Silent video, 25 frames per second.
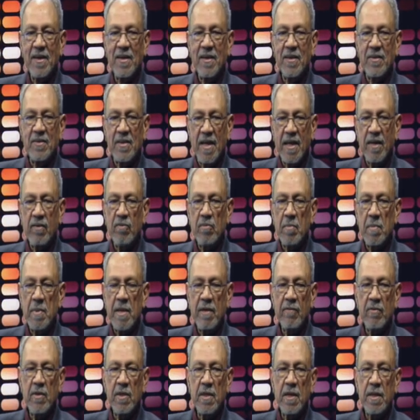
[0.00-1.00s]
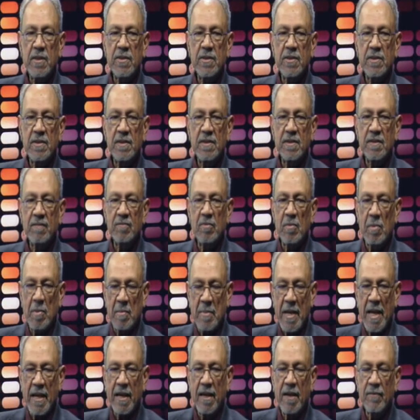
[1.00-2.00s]
Thank you for being with us. We'll be
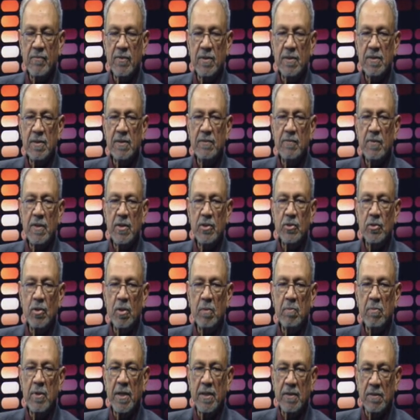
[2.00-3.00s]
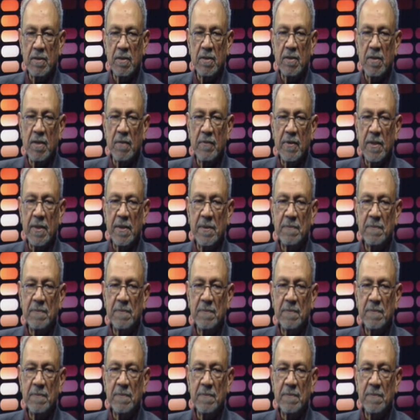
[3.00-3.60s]
back after this very short break. Don't go away.